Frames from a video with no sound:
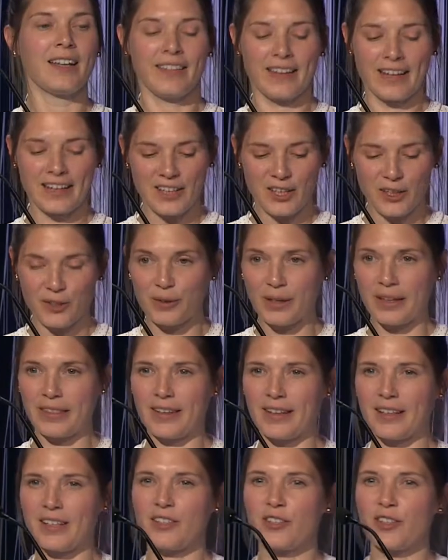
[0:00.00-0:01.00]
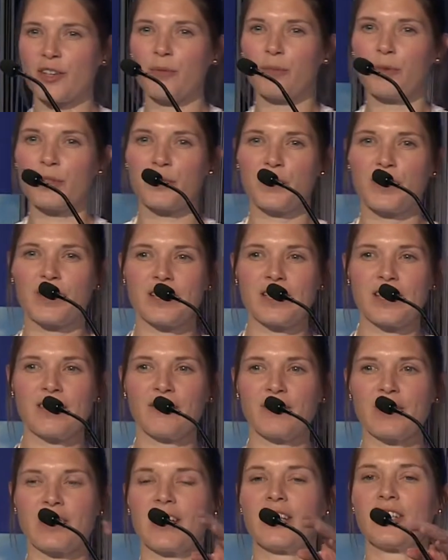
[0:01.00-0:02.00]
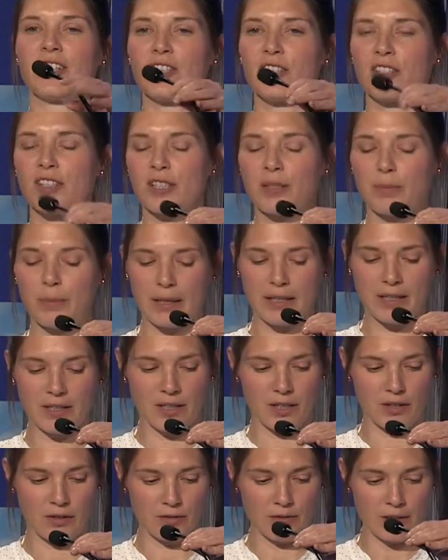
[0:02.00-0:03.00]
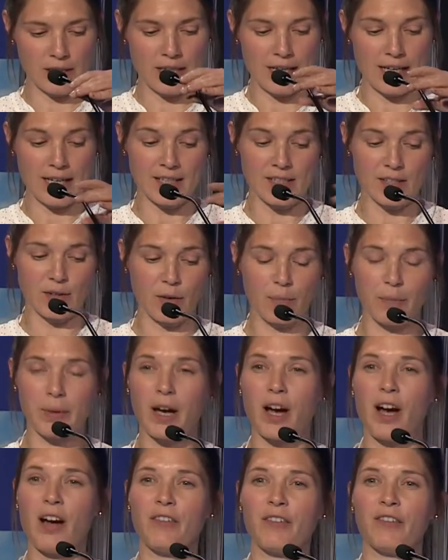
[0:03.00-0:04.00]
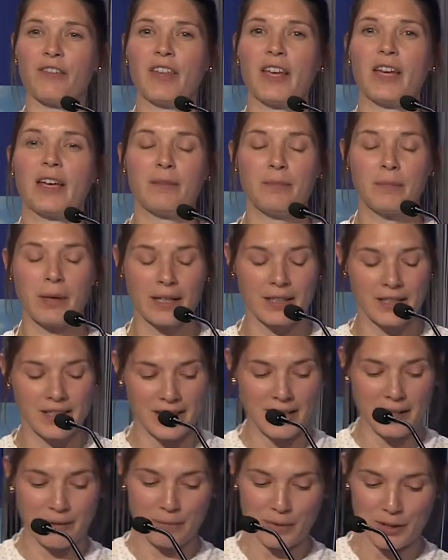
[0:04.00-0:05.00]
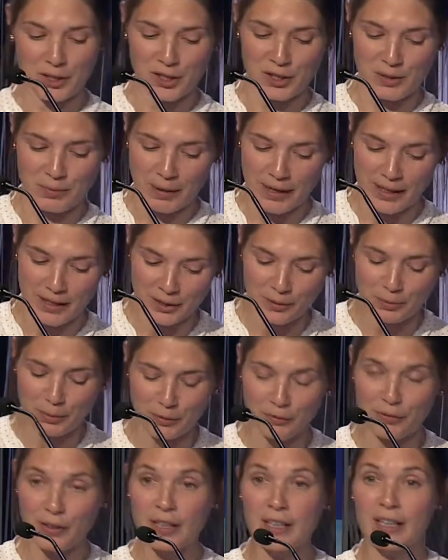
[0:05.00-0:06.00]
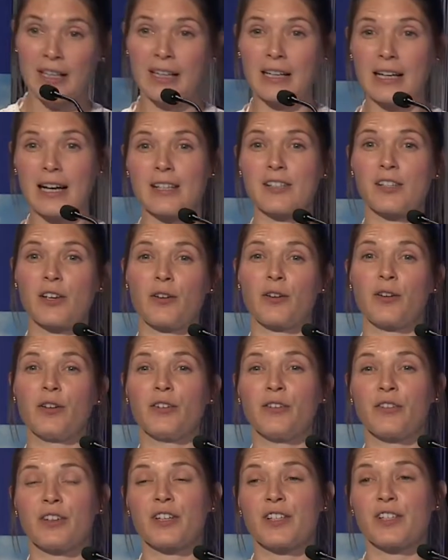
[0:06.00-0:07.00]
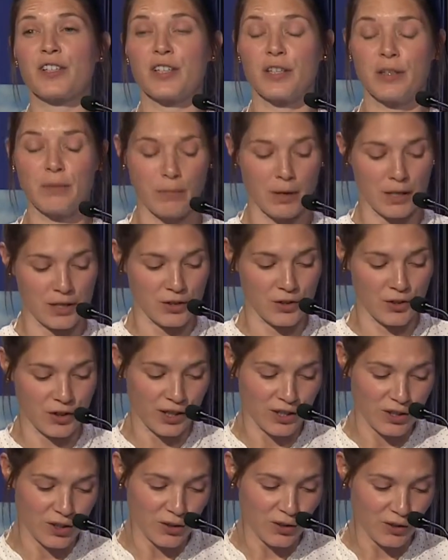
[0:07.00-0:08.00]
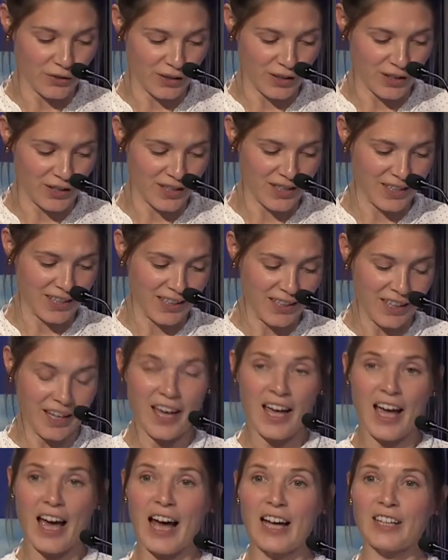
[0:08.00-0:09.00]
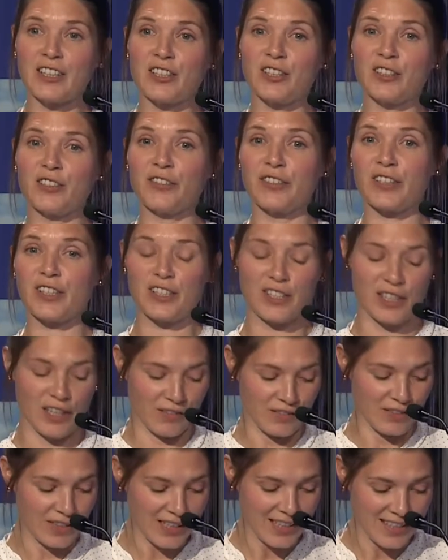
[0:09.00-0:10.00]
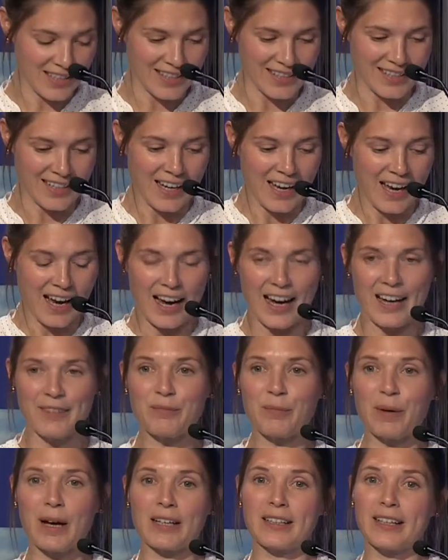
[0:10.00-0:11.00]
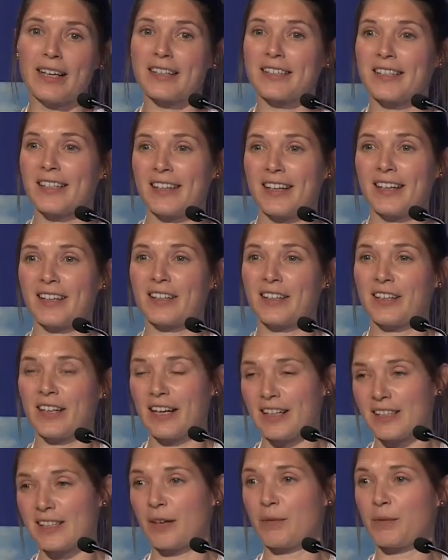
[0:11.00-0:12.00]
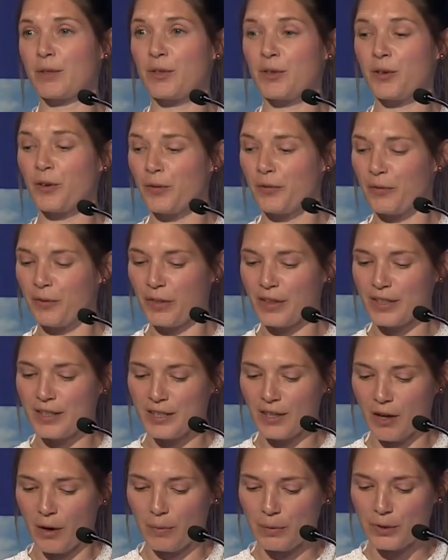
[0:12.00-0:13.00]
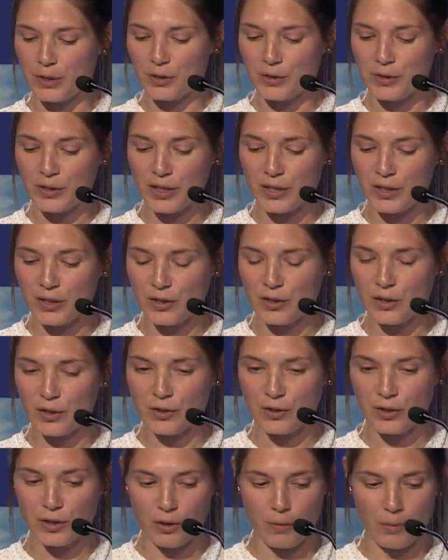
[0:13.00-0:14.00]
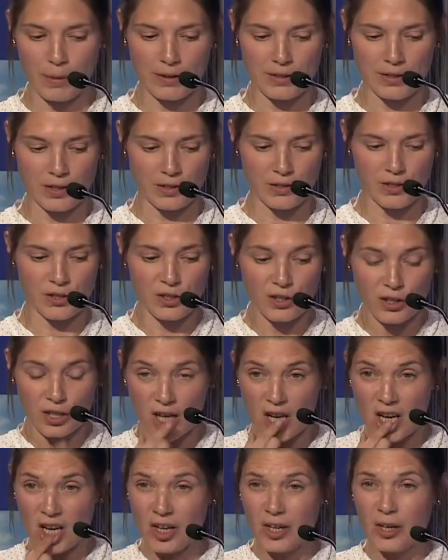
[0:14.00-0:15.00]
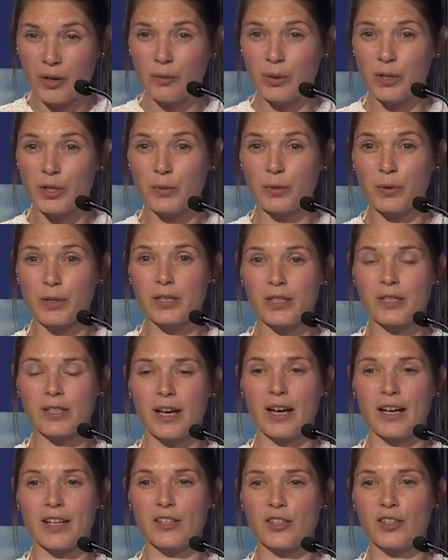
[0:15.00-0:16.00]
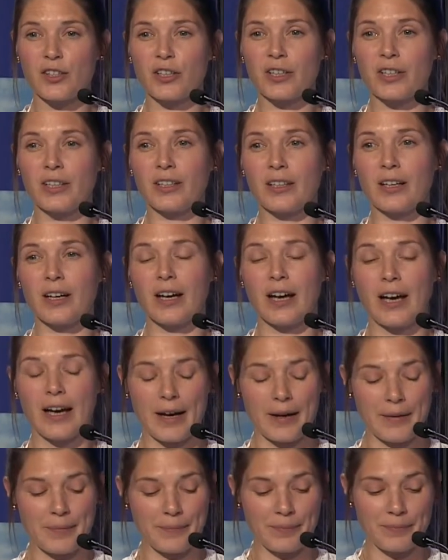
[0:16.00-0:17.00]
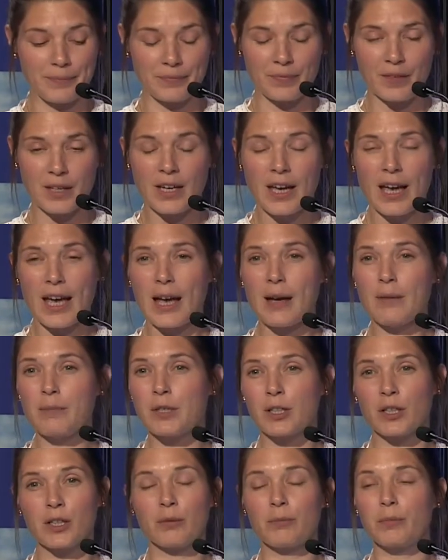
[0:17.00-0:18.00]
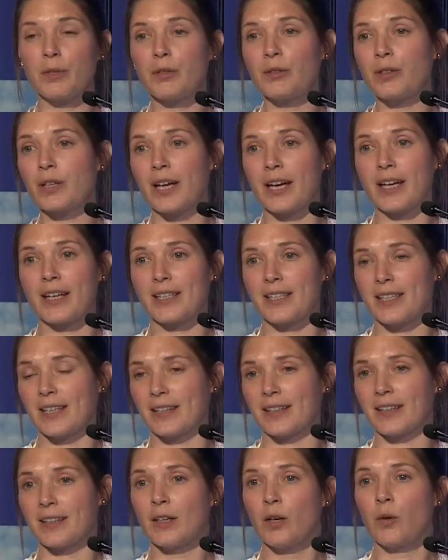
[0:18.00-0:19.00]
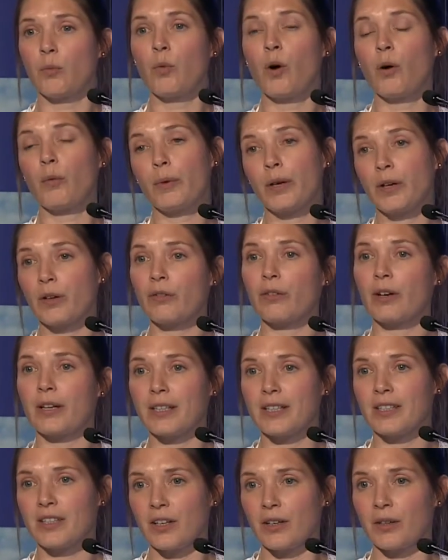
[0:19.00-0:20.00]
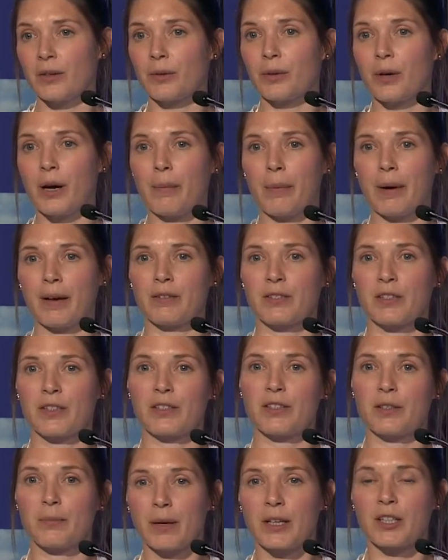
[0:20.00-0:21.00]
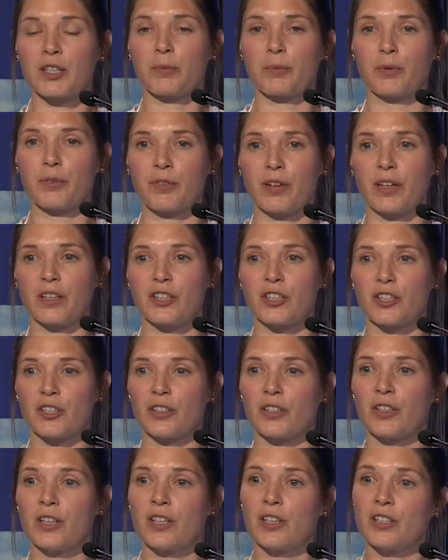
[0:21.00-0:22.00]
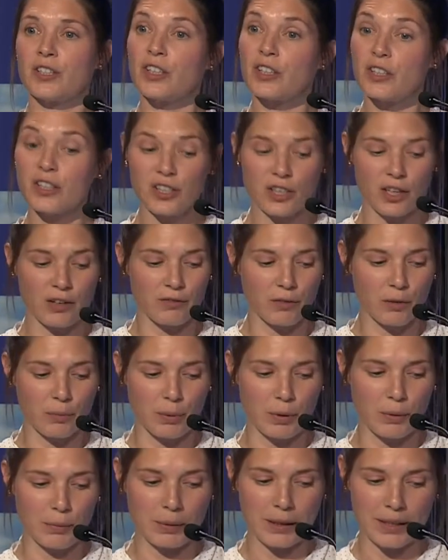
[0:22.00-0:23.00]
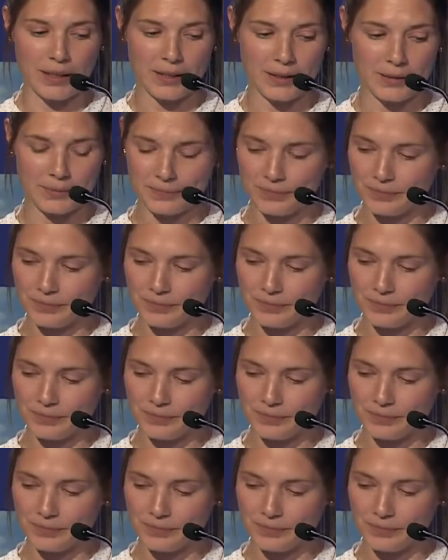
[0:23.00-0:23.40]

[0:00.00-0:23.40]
Thank you, and thank you so much for this invitation to speak to you today. So on behalf of the InMind team, which is made up of Glasgow University, Maastricht University and University of Nice, I'd like to thank Alzheimer Europe for this opportunity to talk to you about our study, which was a study aimed at communicating what we already know about dementia prevention to the general public.